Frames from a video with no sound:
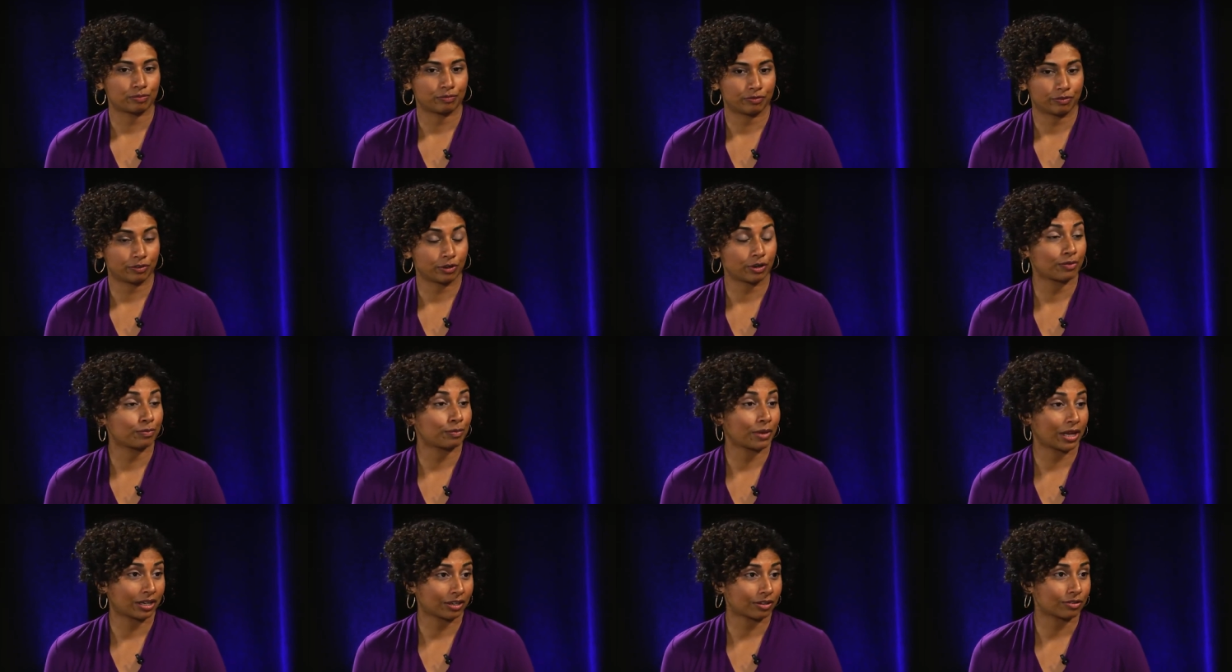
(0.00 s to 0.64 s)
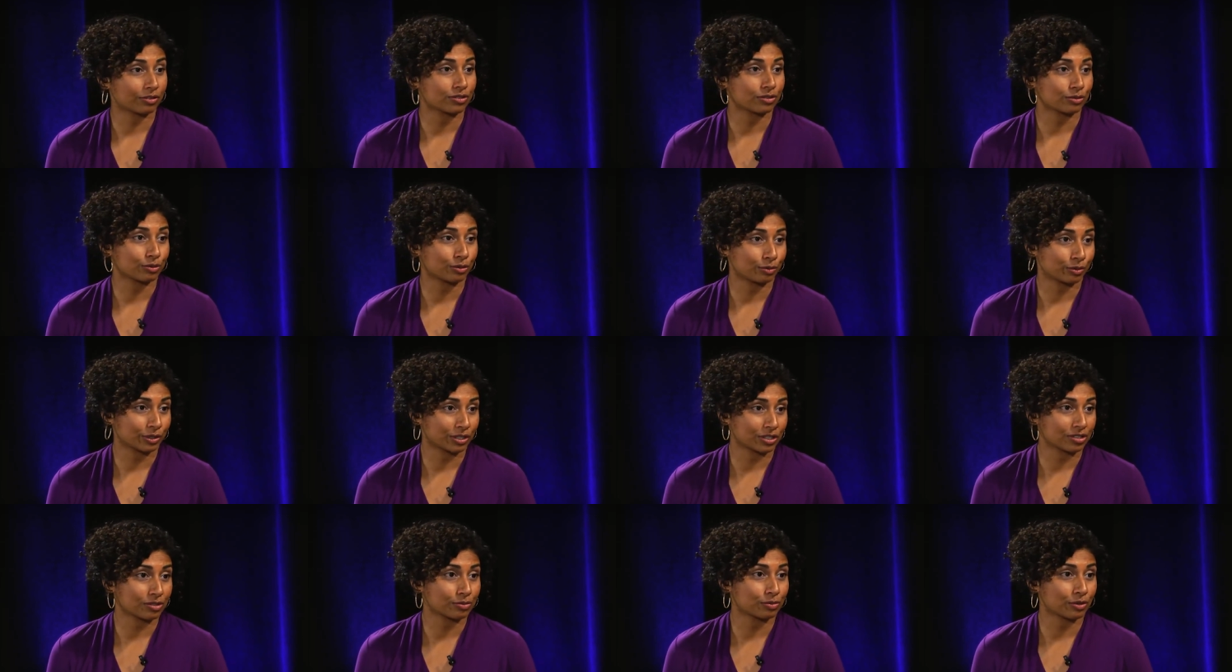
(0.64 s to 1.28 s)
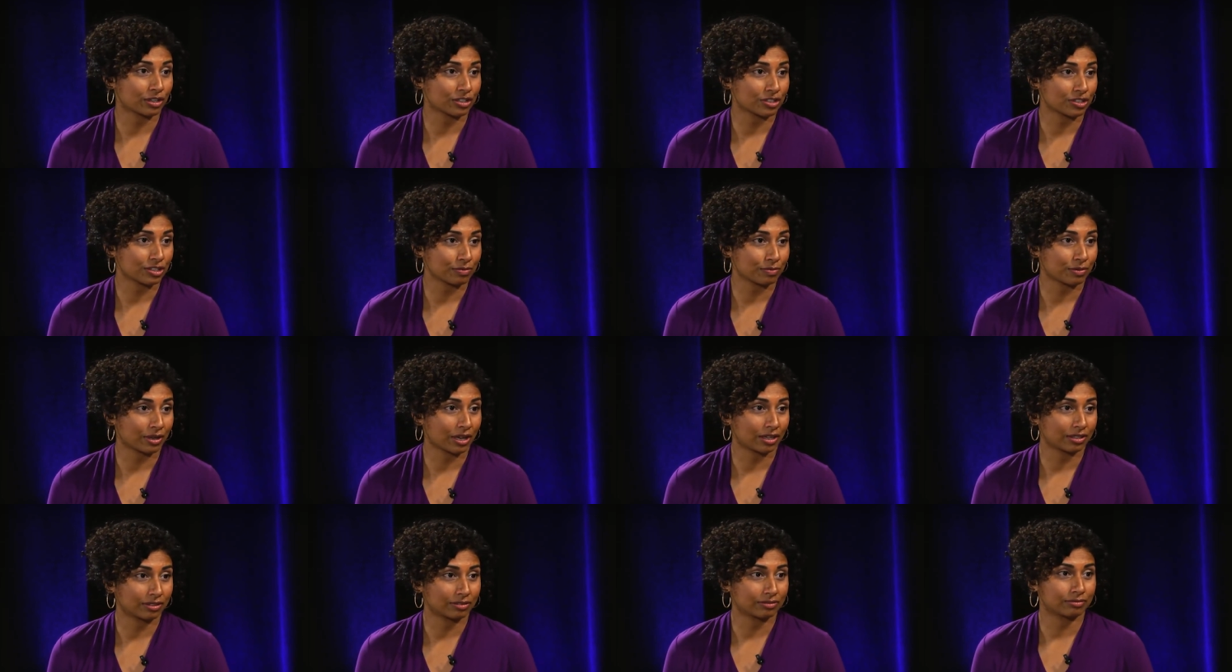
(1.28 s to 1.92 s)
for medical school, which is where she
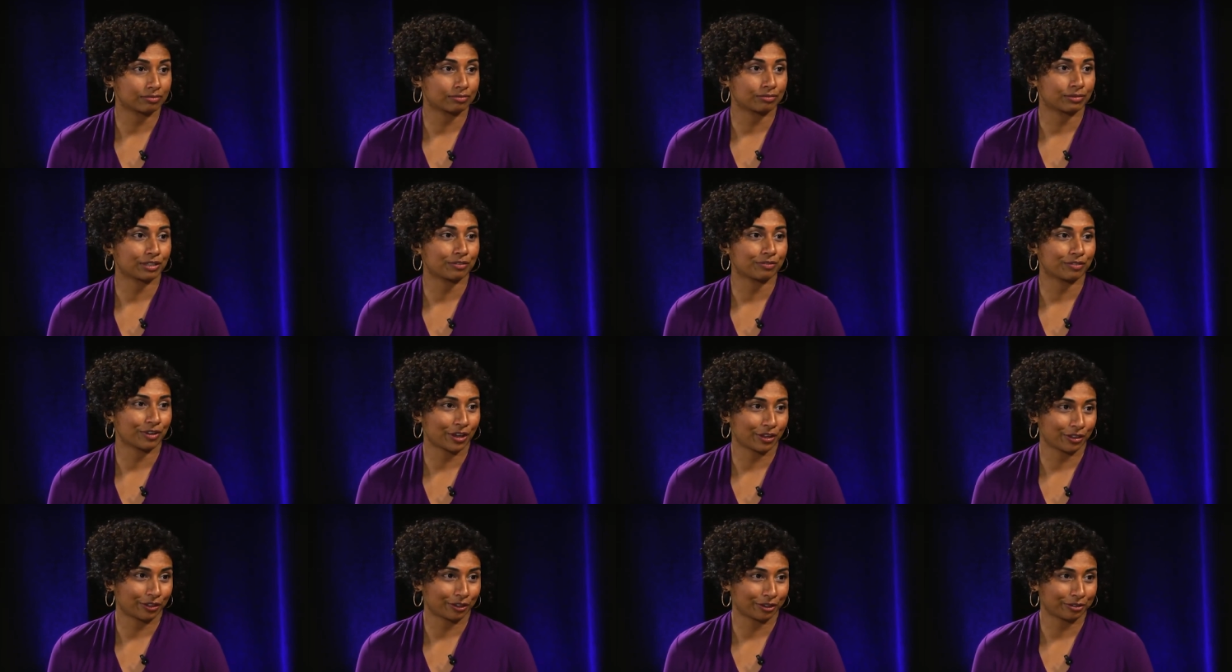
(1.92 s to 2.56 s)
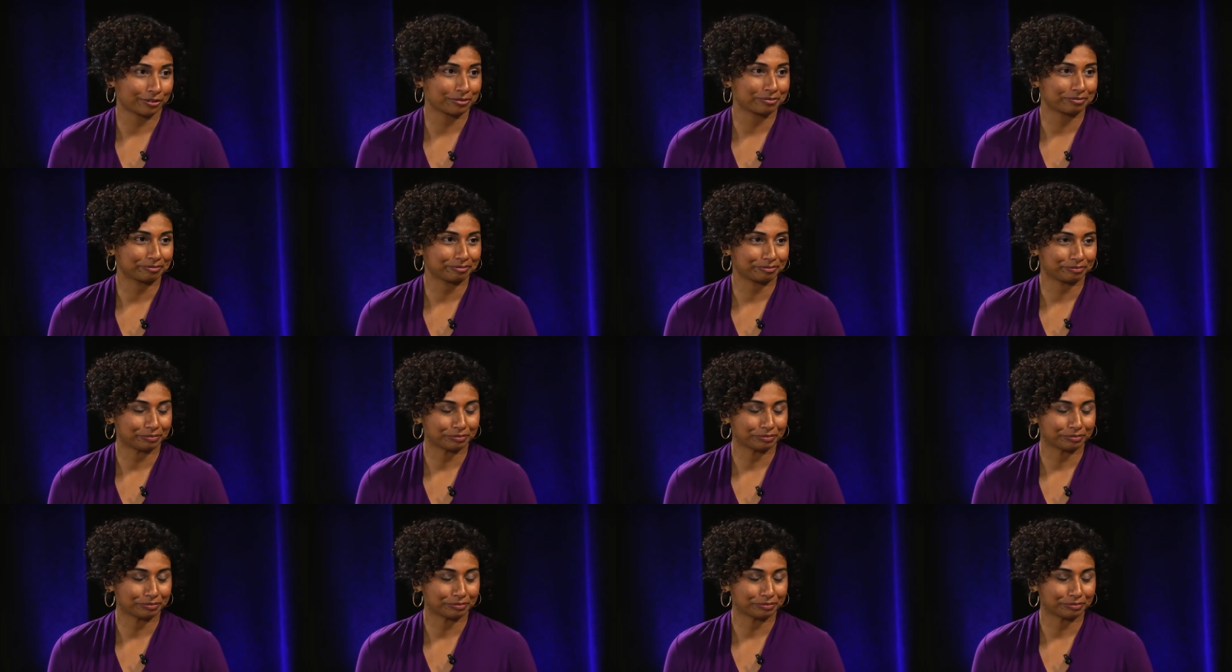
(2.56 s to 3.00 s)
met my father.